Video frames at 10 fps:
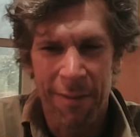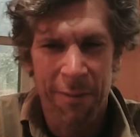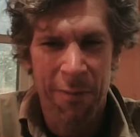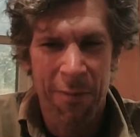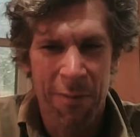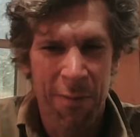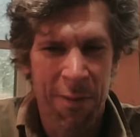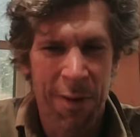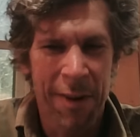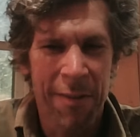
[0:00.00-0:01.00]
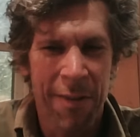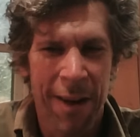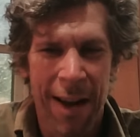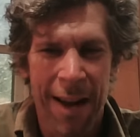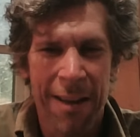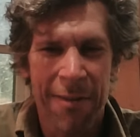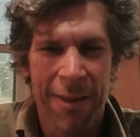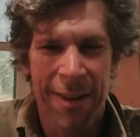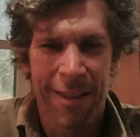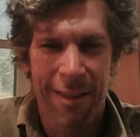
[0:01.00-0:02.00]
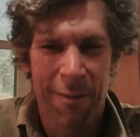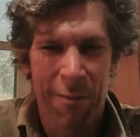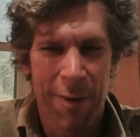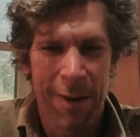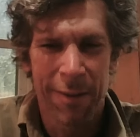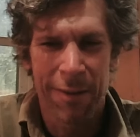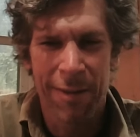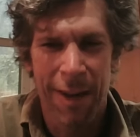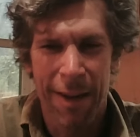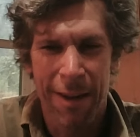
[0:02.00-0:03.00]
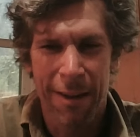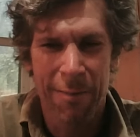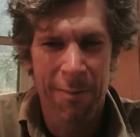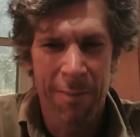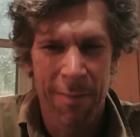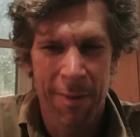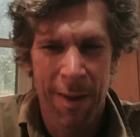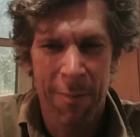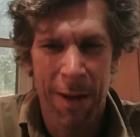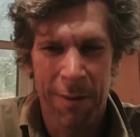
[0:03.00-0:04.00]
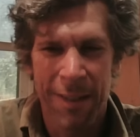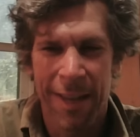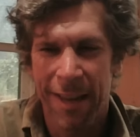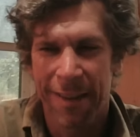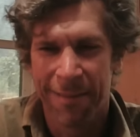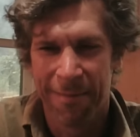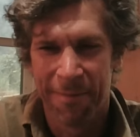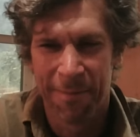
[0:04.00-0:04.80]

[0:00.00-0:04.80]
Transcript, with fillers: 35, and in the wintertime, about 10.